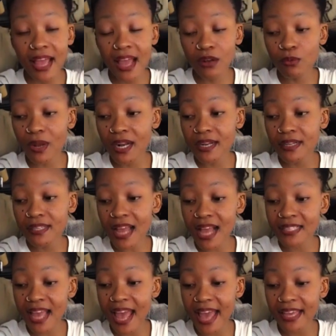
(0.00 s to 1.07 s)
And when it does
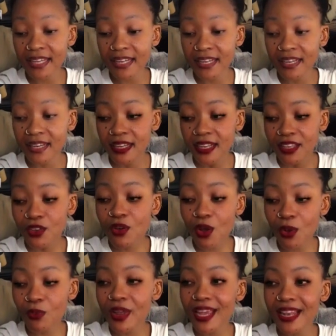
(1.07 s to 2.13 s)
happen, you
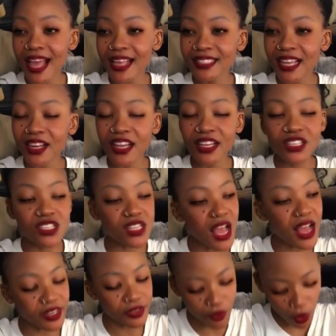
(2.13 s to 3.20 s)
gonna realize that
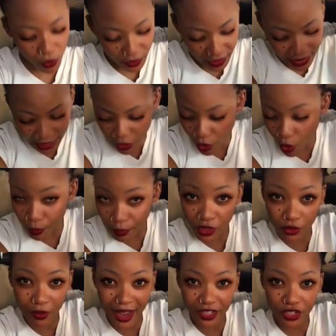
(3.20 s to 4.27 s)
Ishsan, if only, like you're gonna be
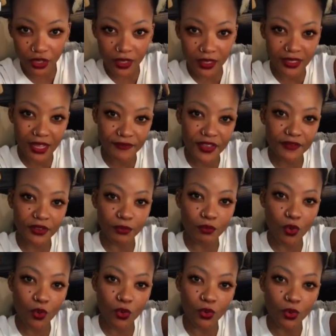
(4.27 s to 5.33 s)
scratching yourself even
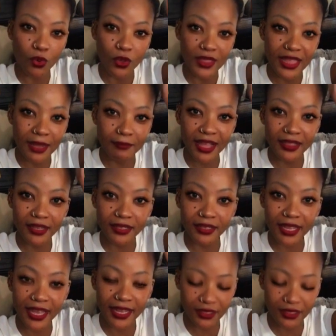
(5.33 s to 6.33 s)
more than my little head